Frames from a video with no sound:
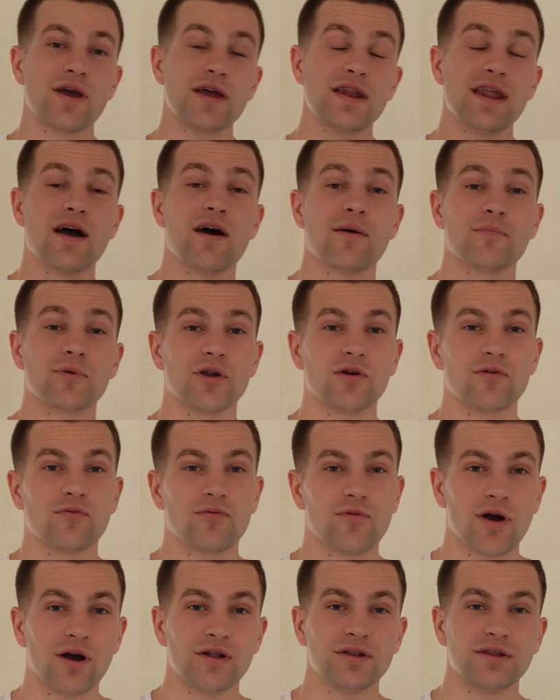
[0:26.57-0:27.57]
right now I'm gonna
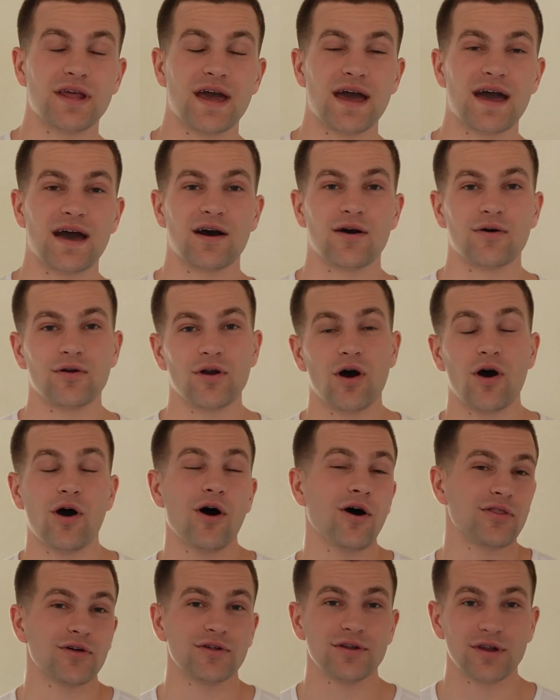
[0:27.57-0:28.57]
run down
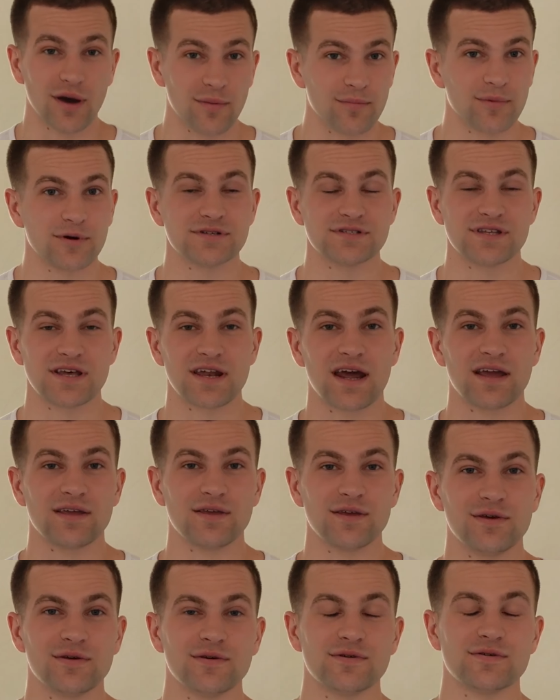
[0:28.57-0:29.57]
all the numbers that
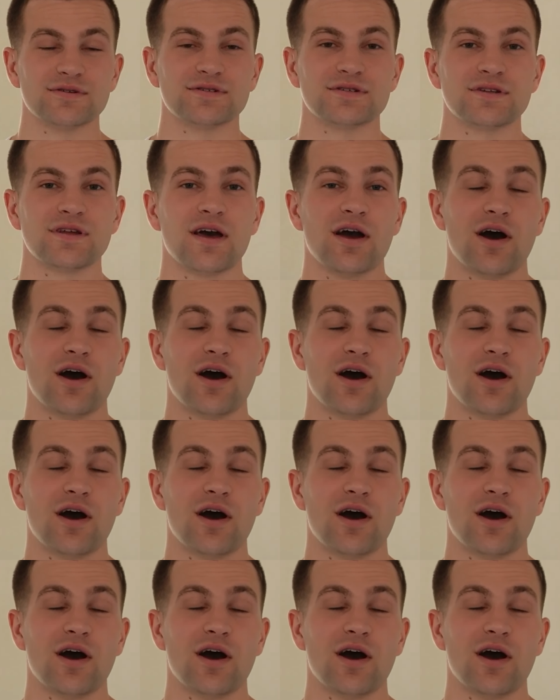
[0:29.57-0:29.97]
I used